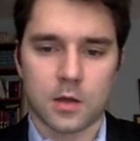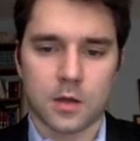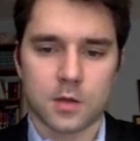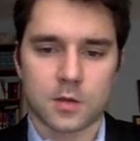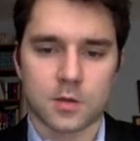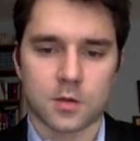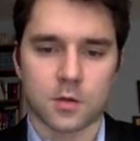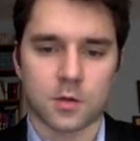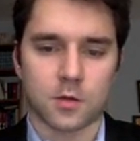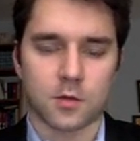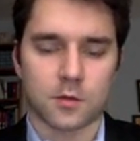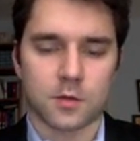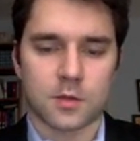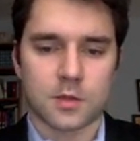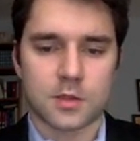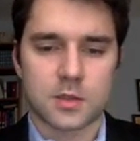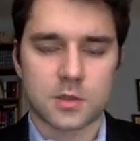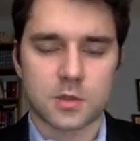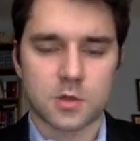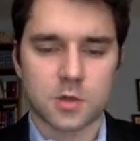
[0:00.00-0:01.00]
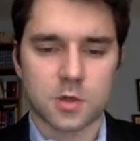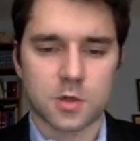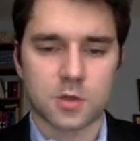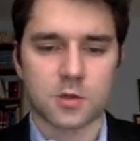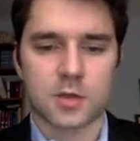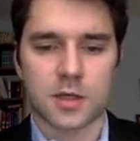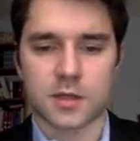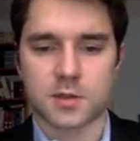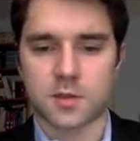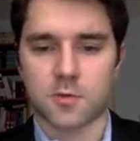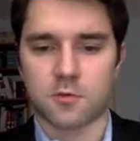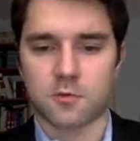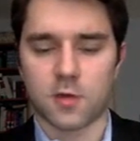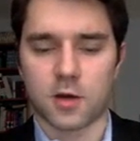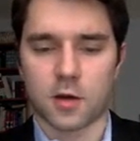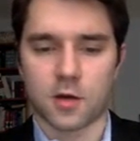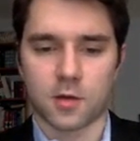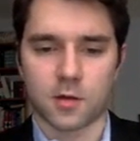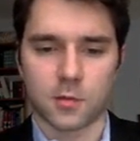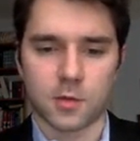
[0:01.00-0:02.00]
So this instruction takes
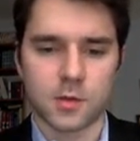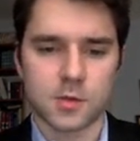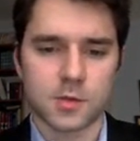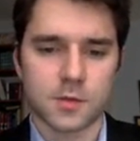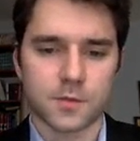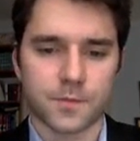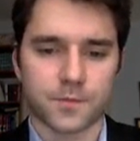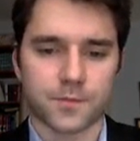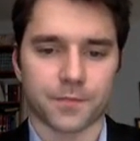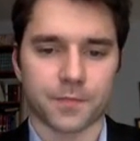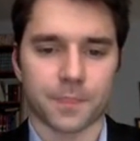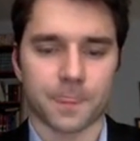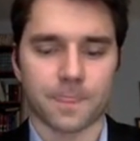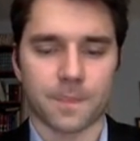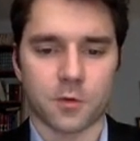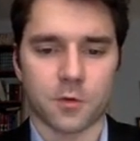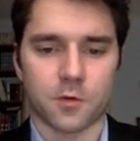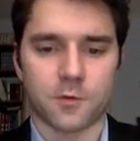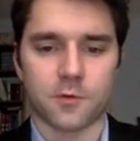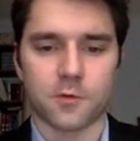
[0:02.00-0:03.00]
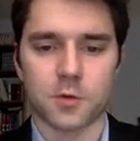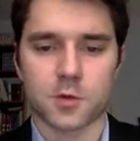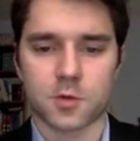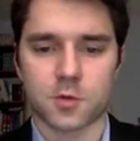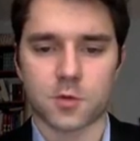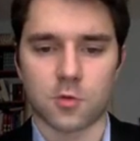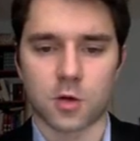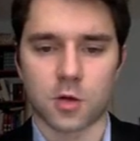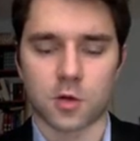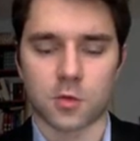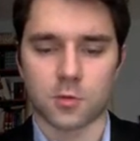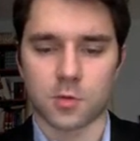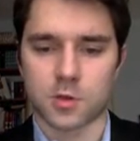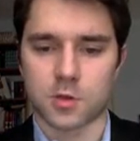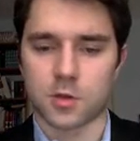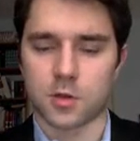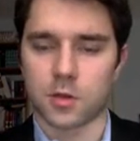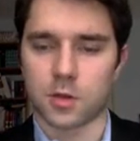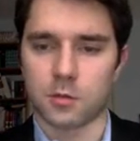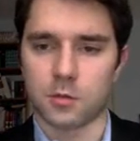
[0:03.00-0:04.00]
three arguments. The first two arguments
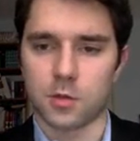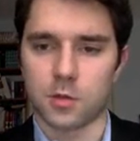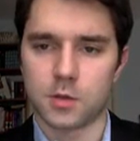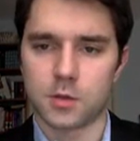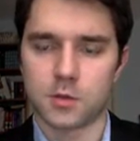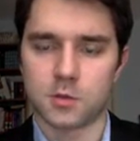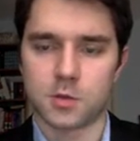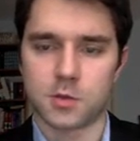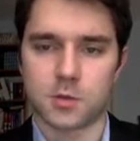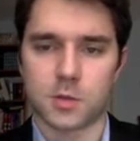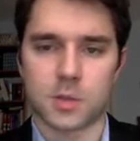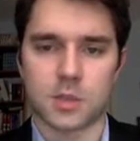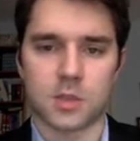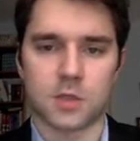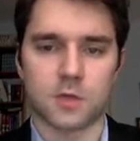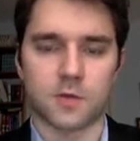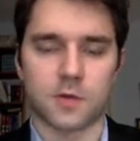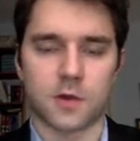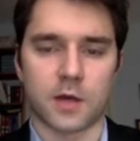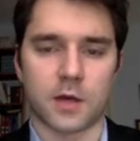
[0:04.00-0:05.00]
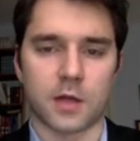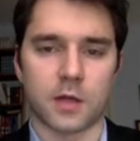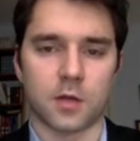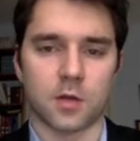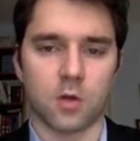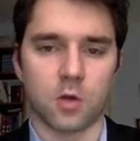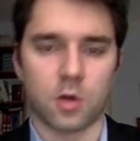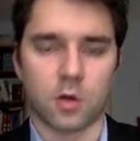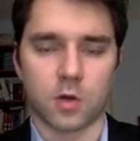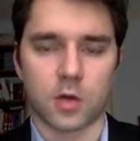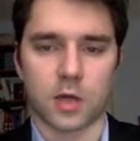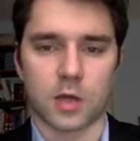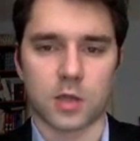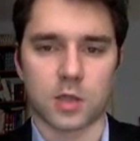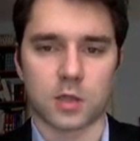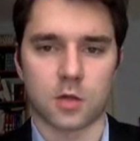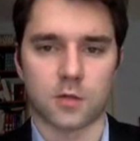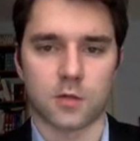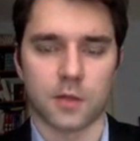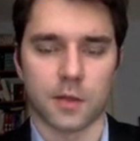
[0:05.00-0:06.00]
are numbers to specify the
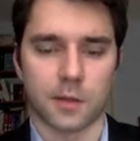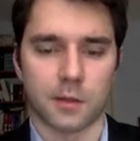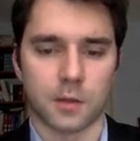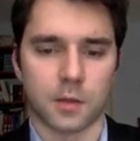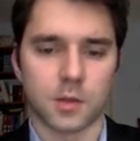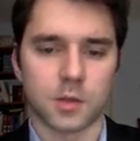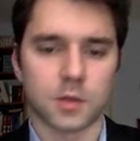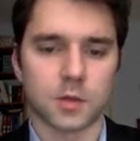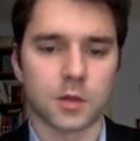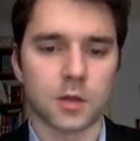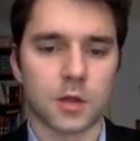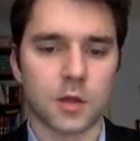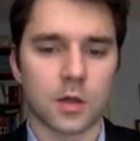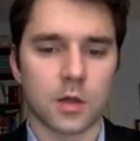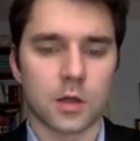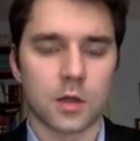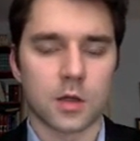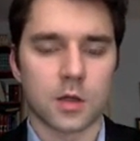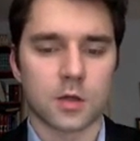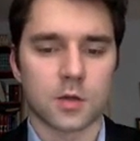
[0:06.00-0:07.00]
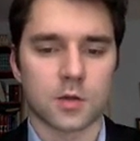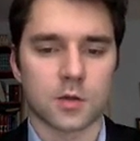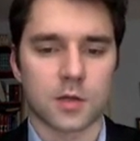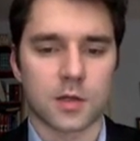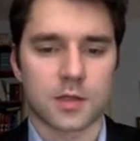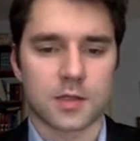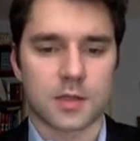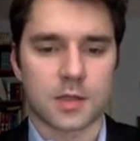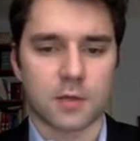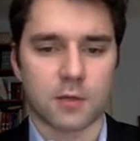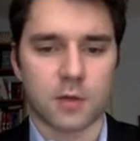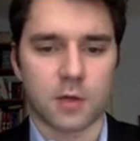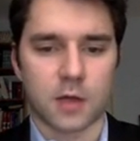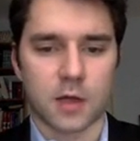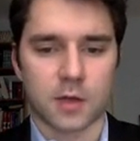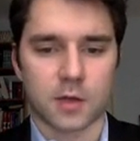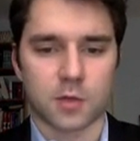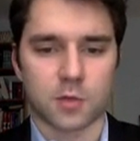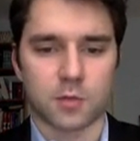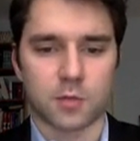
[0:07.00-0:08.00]
location of the image. So let's say we'd
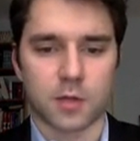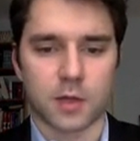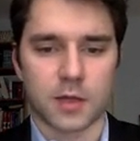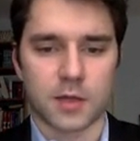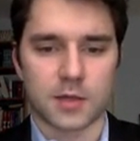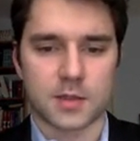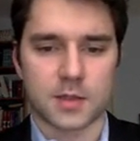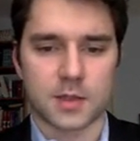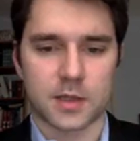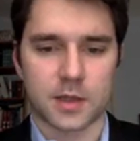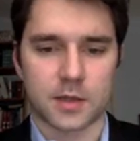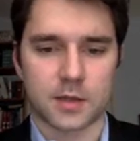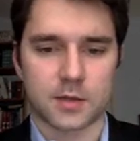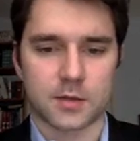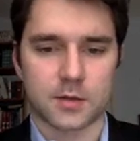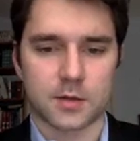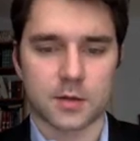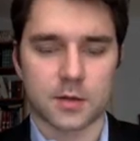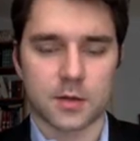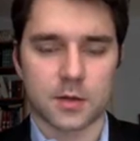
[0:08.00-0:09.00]
like to place it